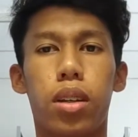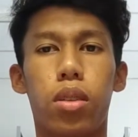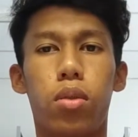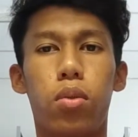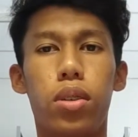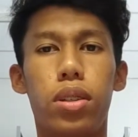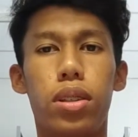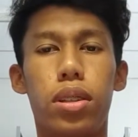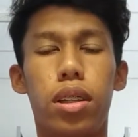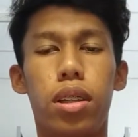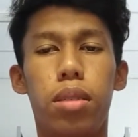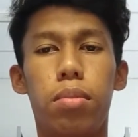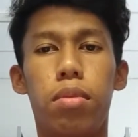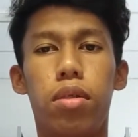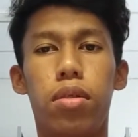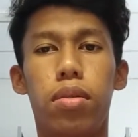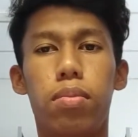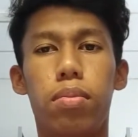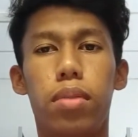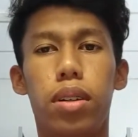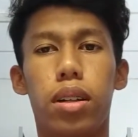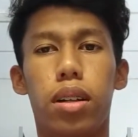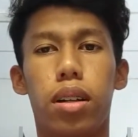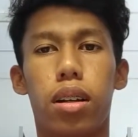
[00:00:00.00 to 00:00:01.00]
twisting
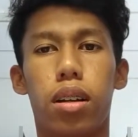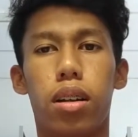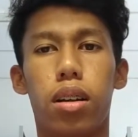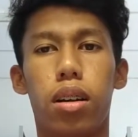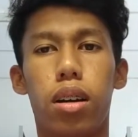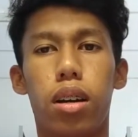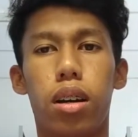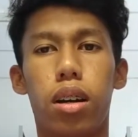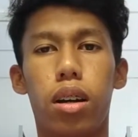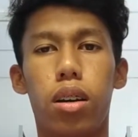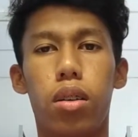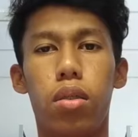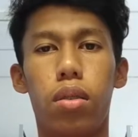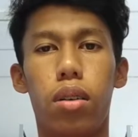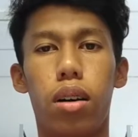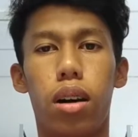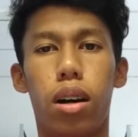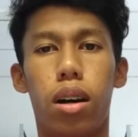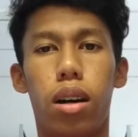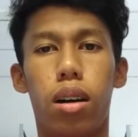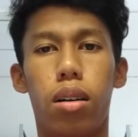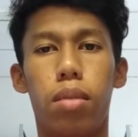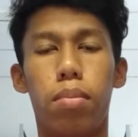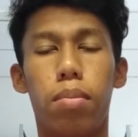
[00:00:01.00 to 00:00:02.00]
movement,
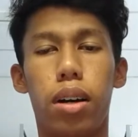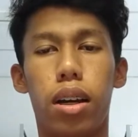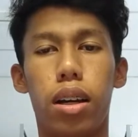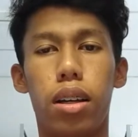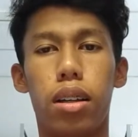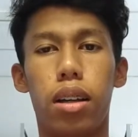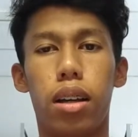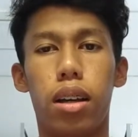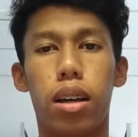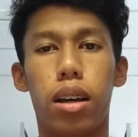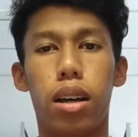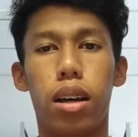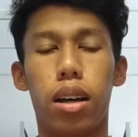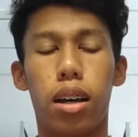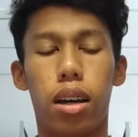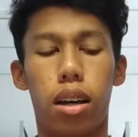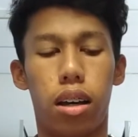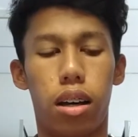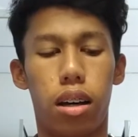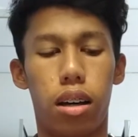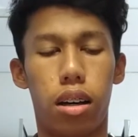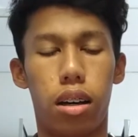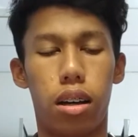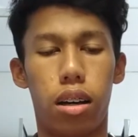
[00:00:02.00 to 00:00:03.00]
but
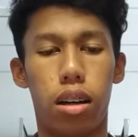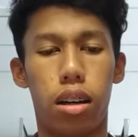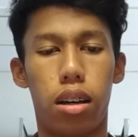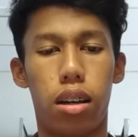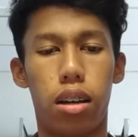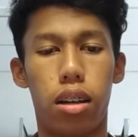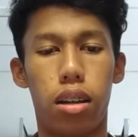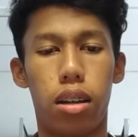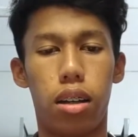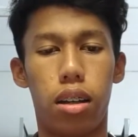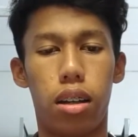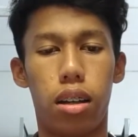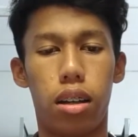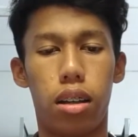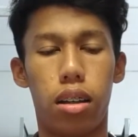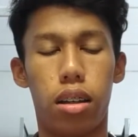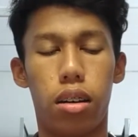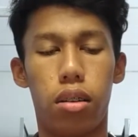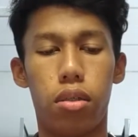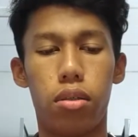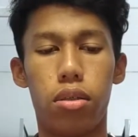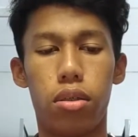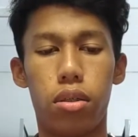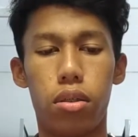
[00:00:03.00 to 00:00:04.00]
it
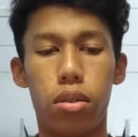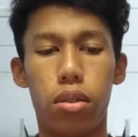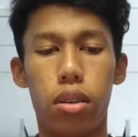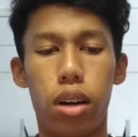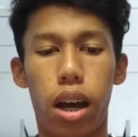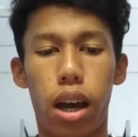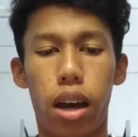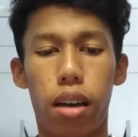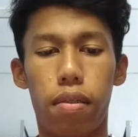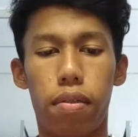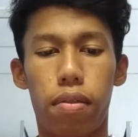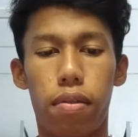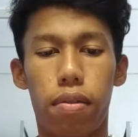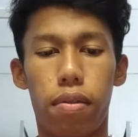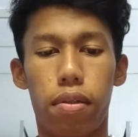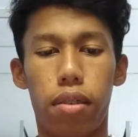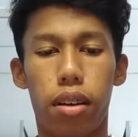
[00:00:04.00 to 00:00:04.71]
also have